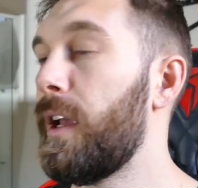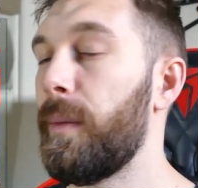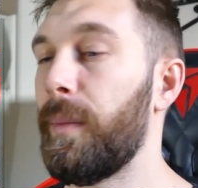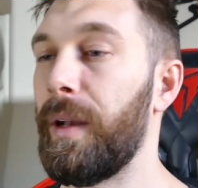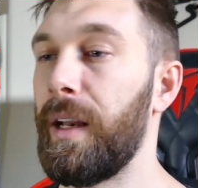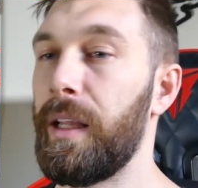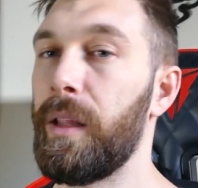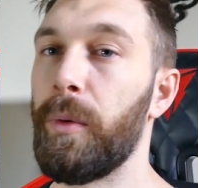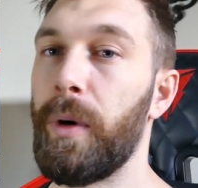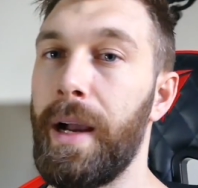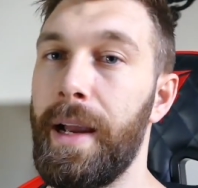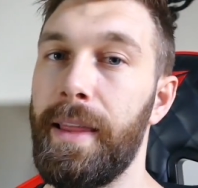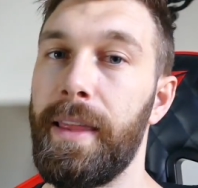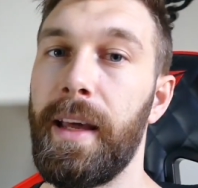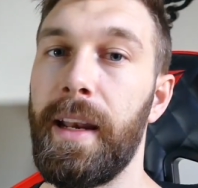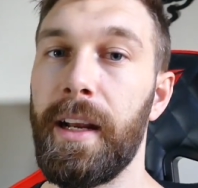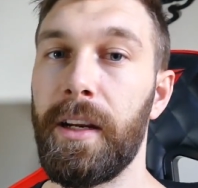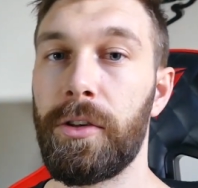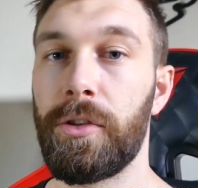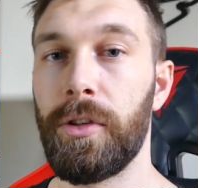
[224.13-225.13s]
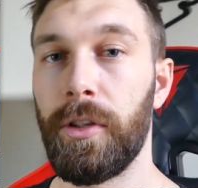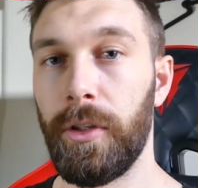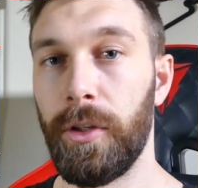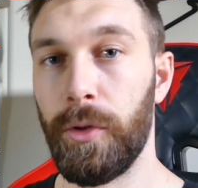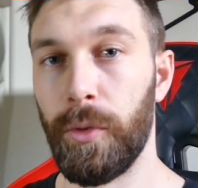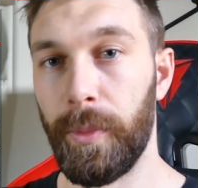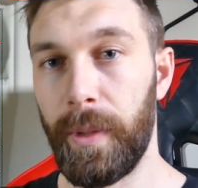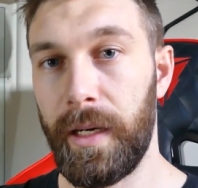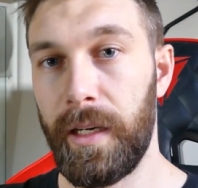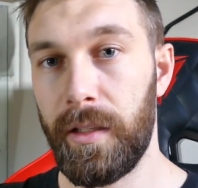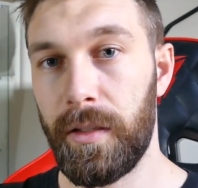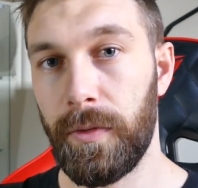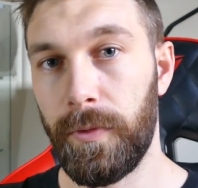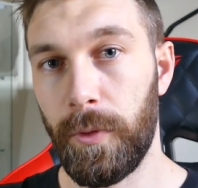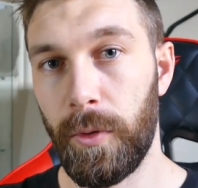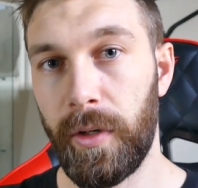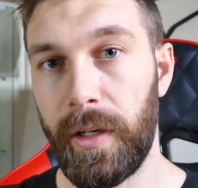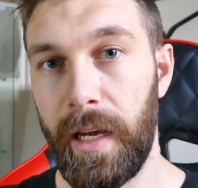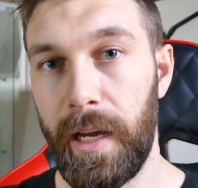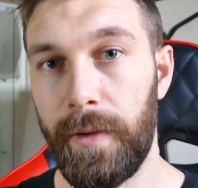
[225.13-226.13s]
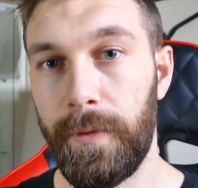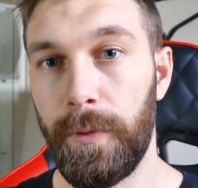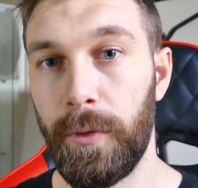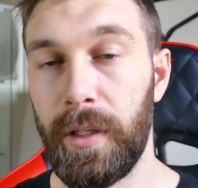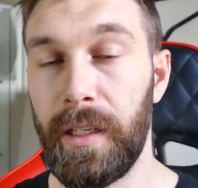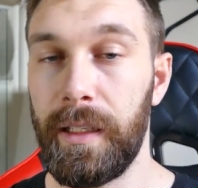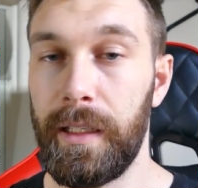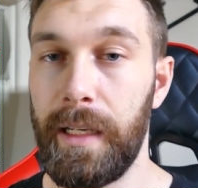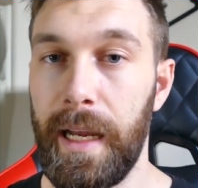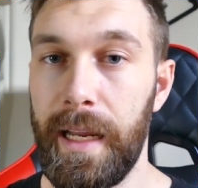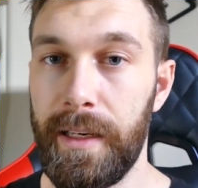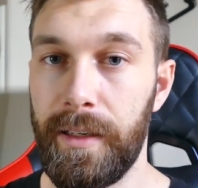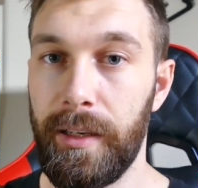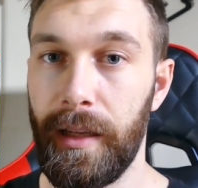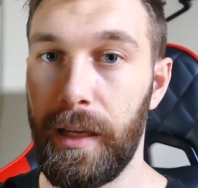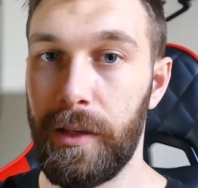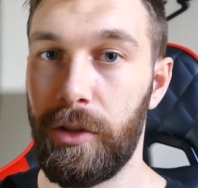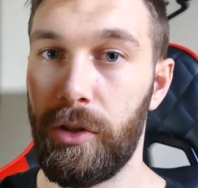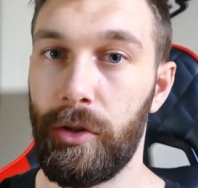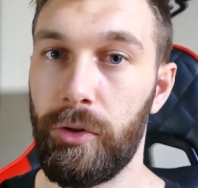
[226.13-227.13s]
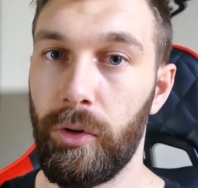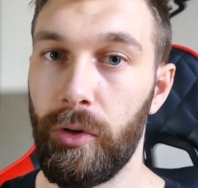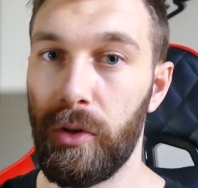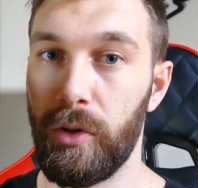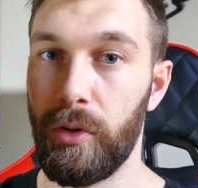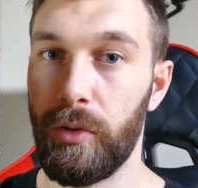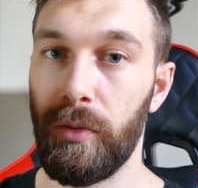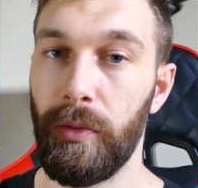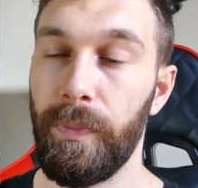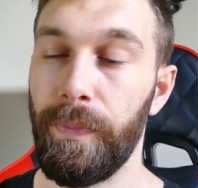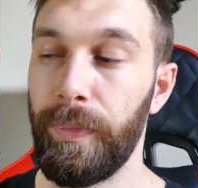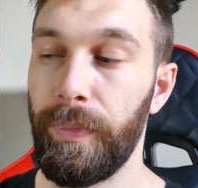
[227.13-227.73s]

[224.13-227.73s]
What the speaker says: But either way, that extra little money to fork out for to get into that stronger